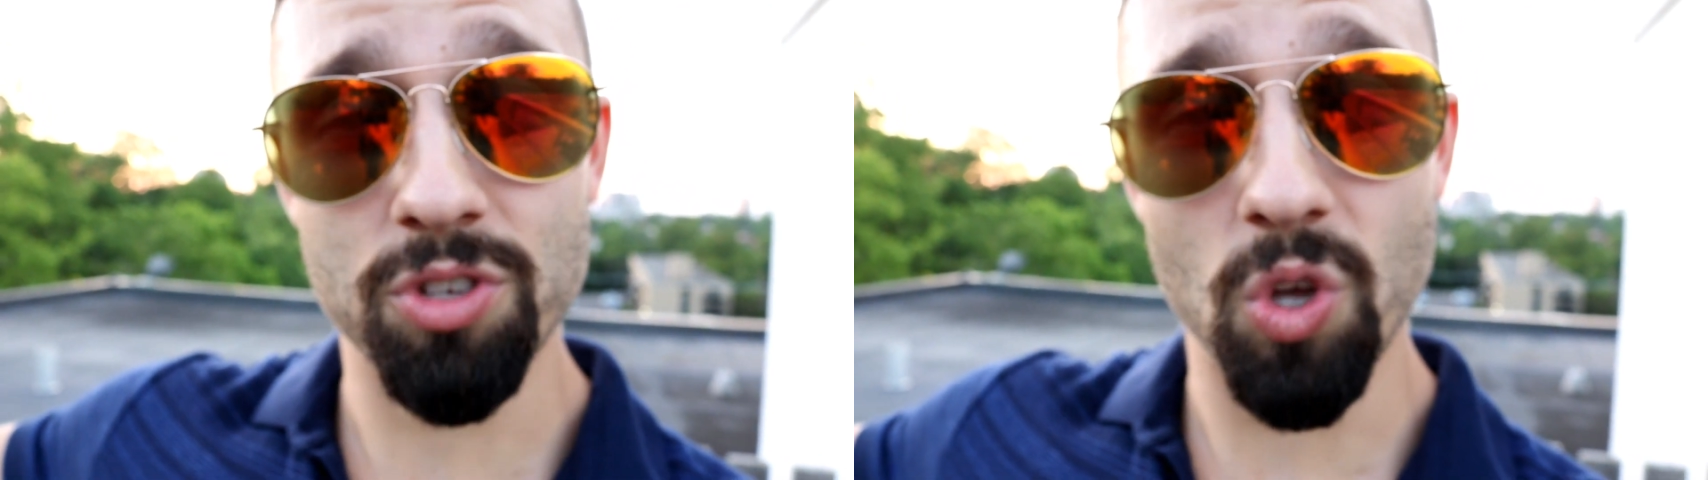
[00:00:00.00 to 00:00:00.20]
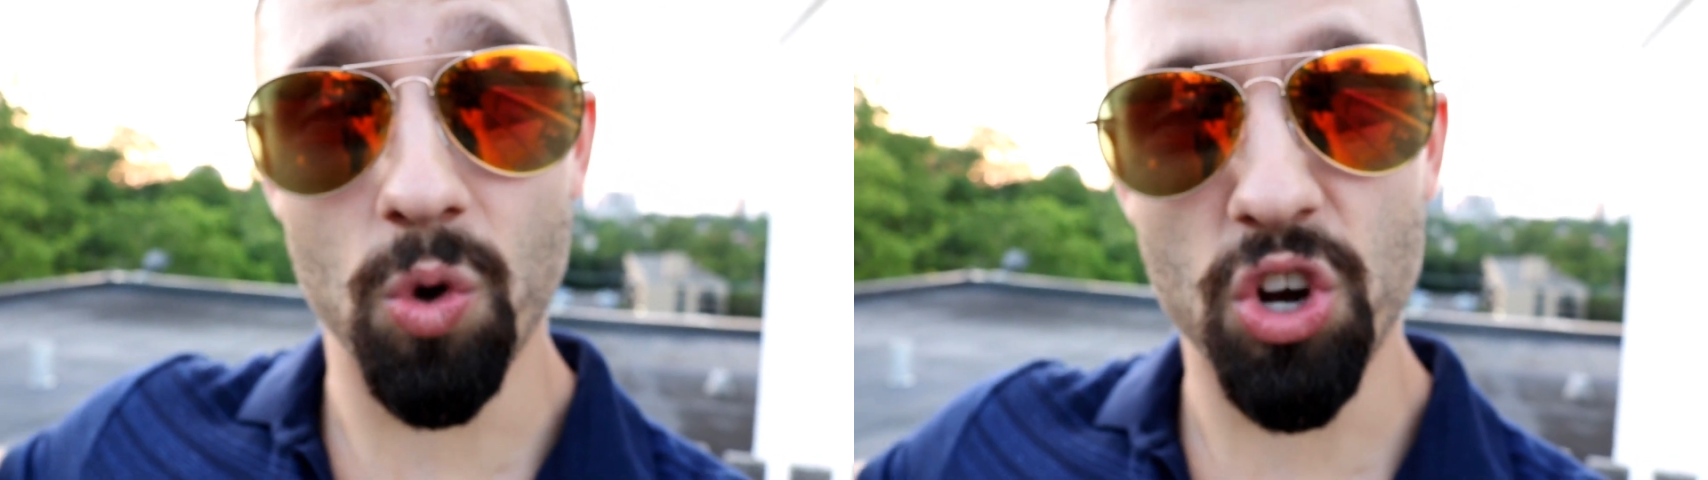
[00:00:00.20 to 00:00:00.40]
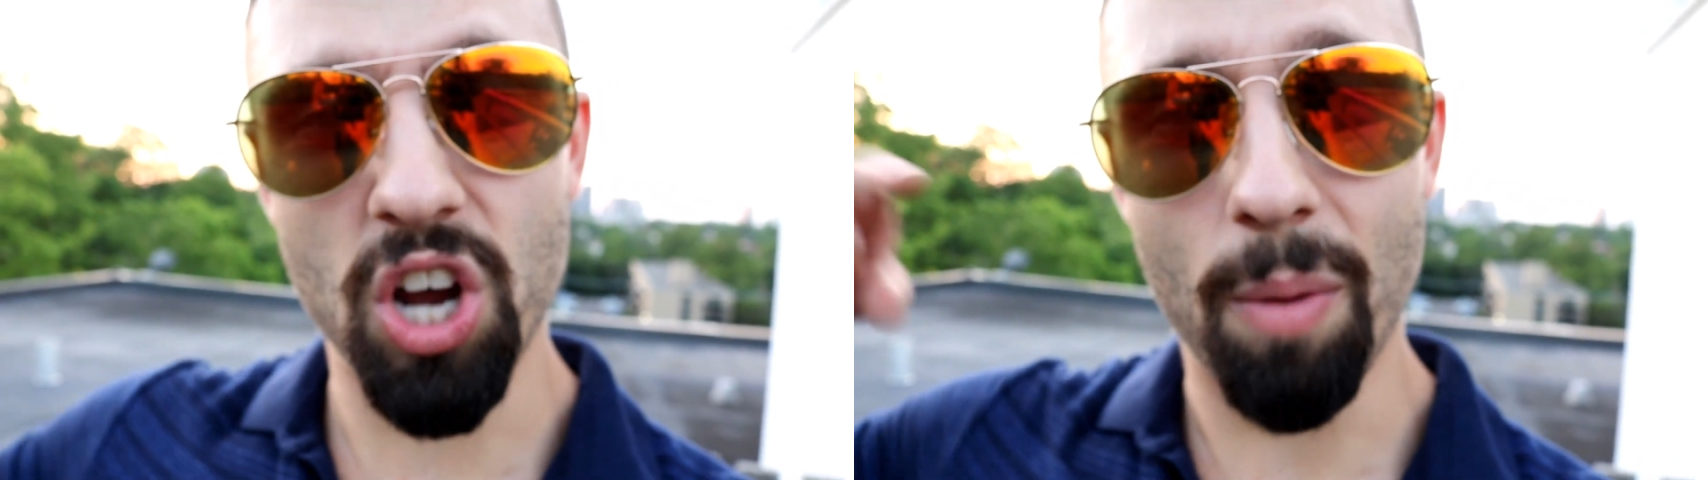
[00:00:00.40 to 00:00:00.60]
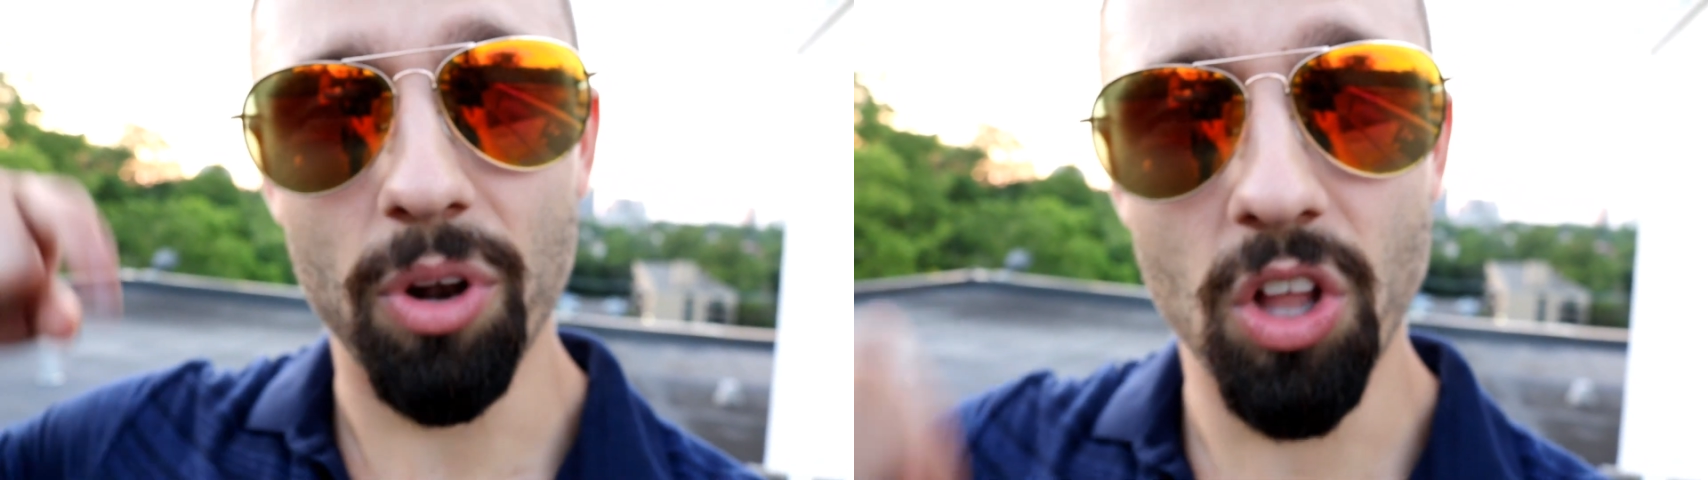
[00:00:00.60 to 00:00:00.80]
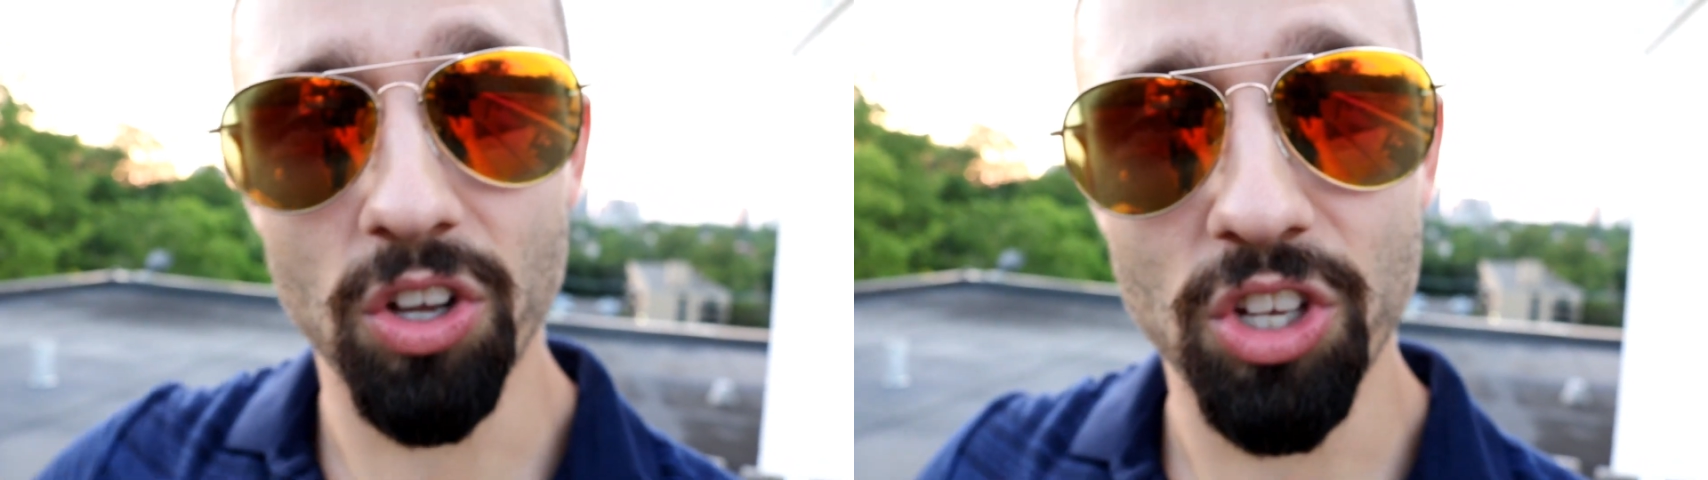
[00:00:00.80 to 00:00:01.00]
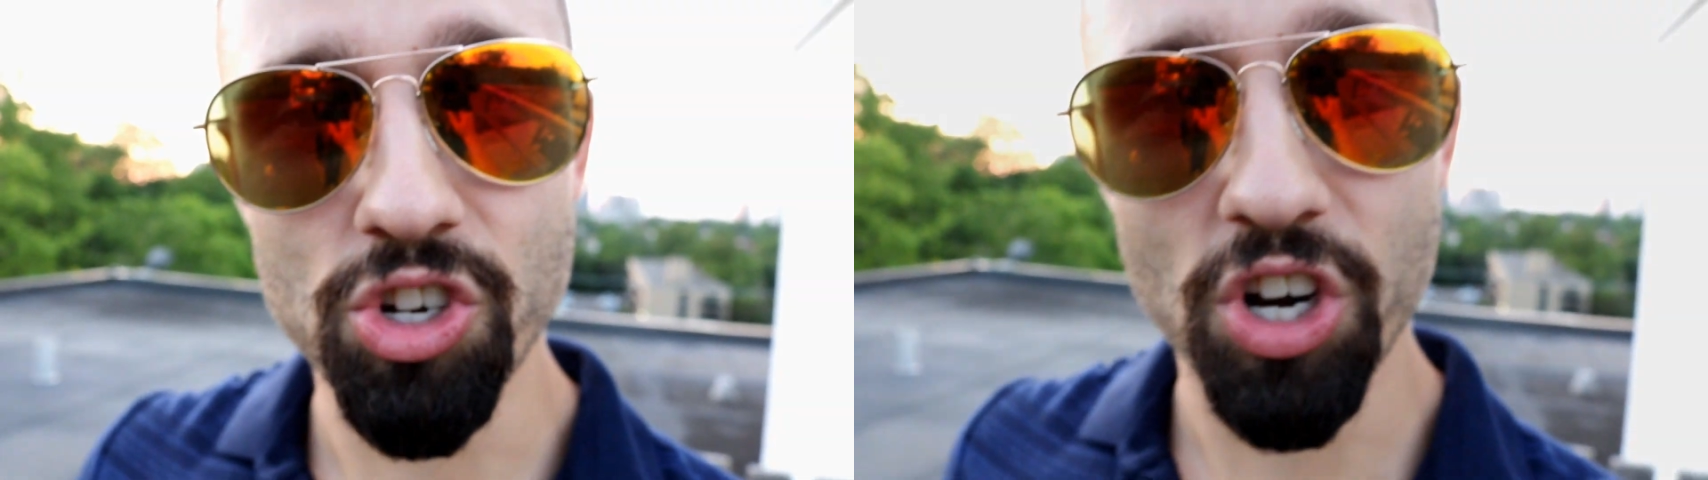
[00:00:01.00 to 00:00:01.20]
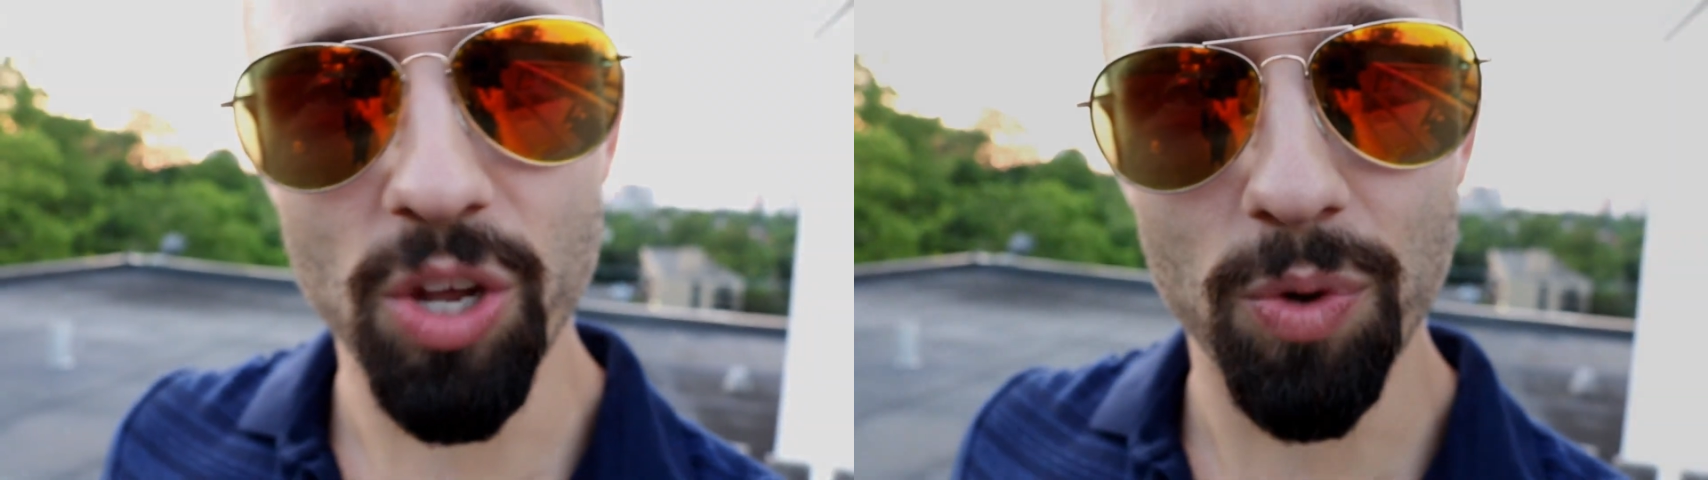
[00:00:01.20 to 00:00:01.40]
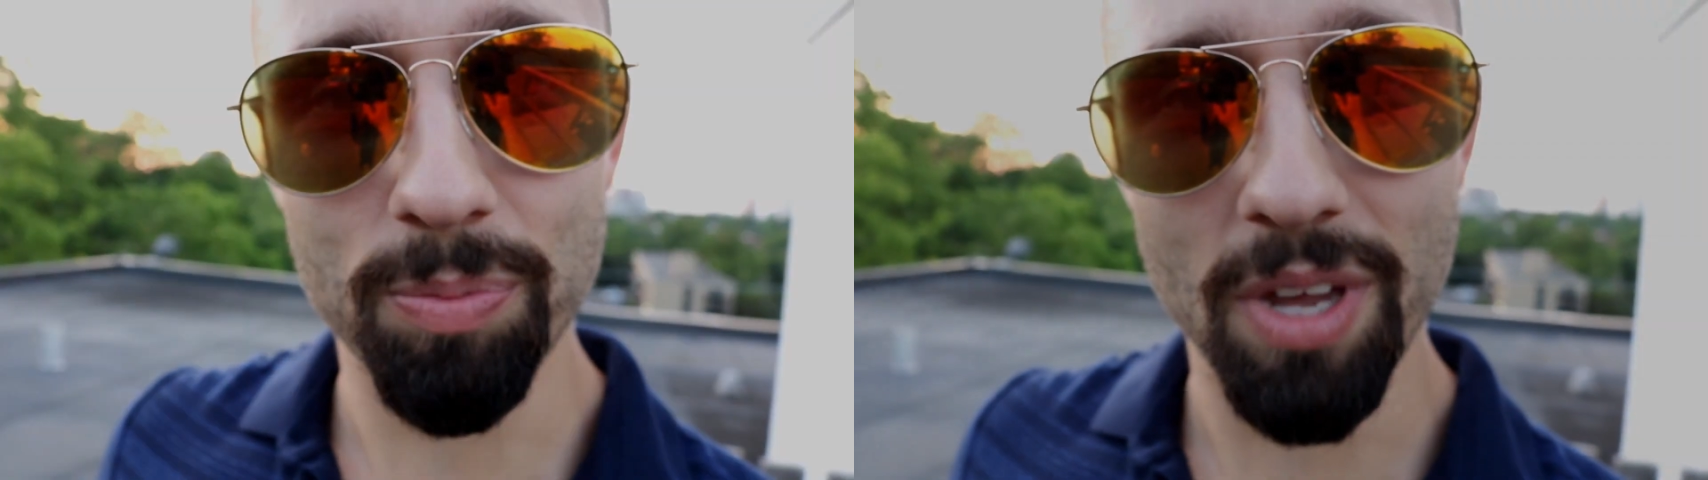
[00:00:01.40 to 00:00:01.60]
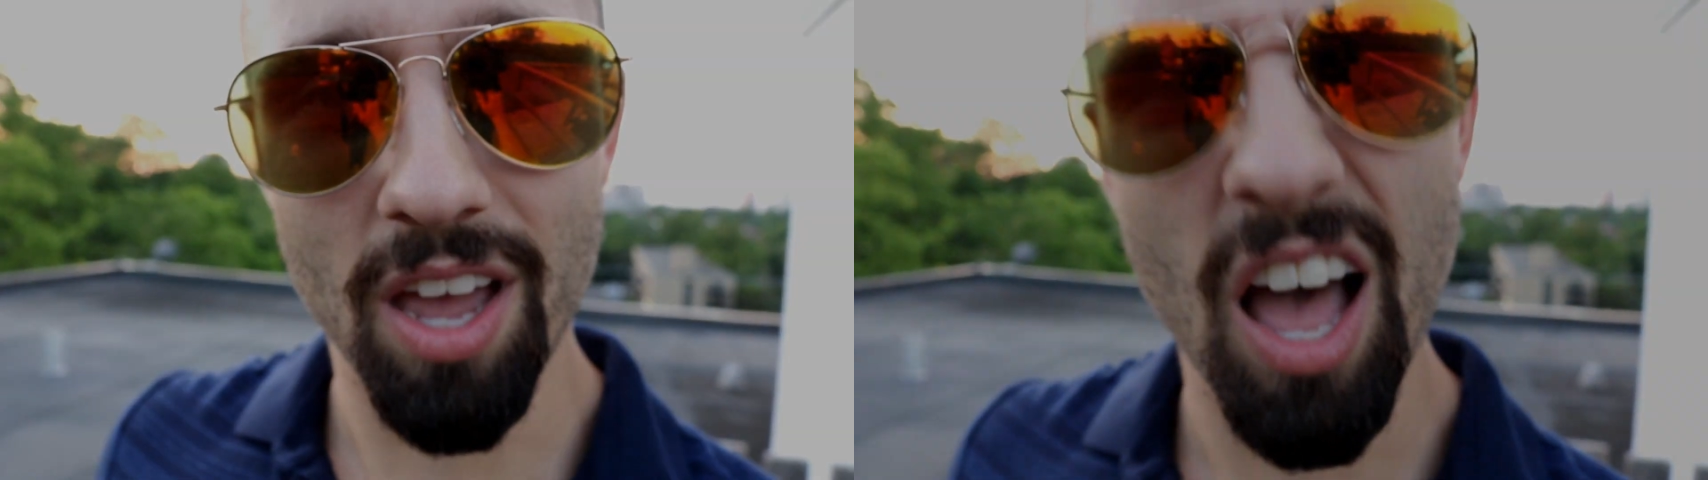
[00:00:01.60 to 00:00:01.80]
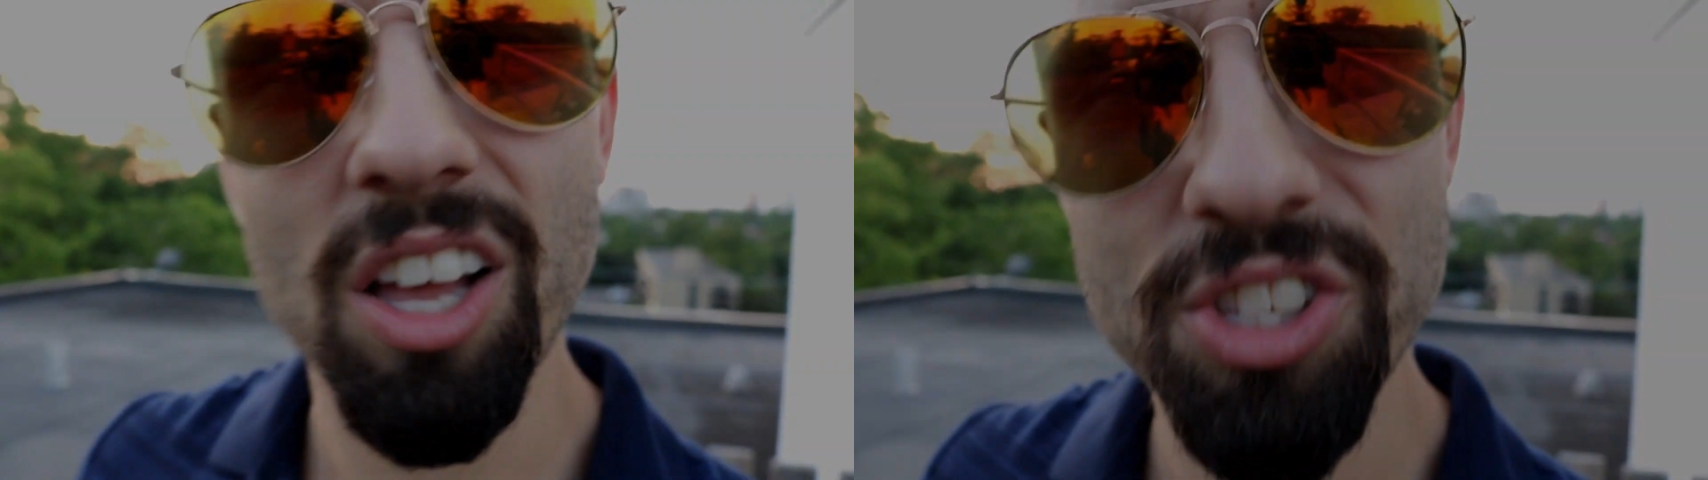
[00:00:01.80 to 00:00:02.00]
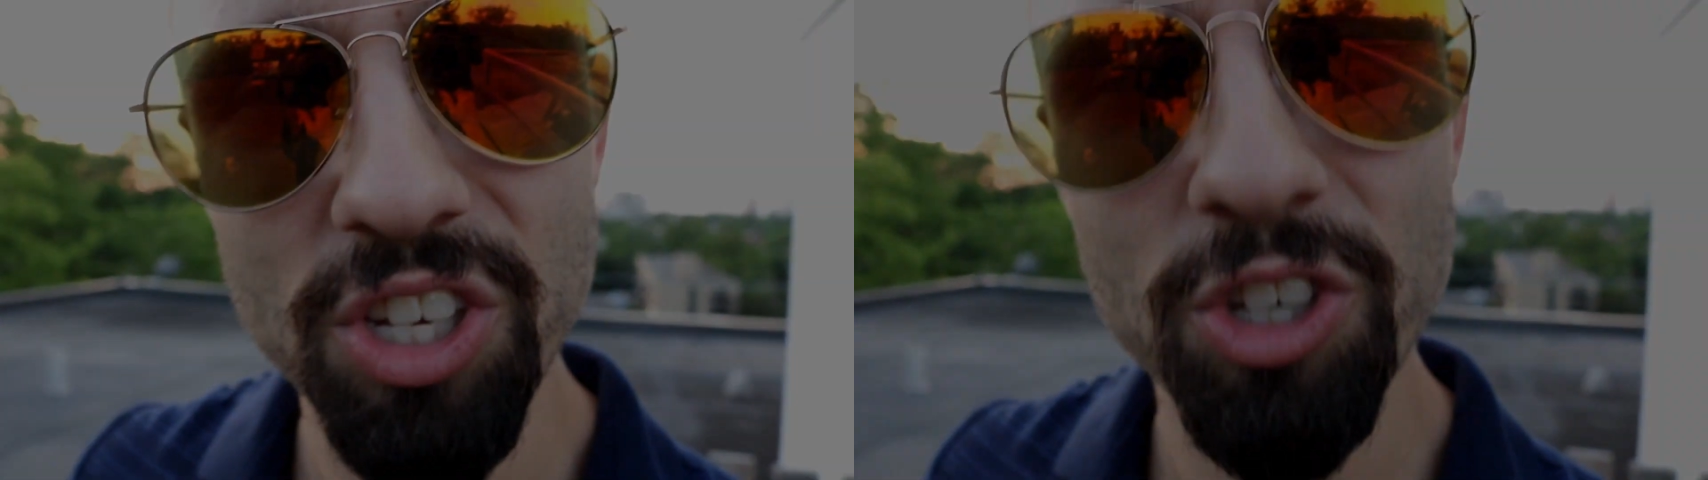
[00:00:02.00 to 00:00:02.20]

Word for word: so you're coming along the journey with me. I'll see you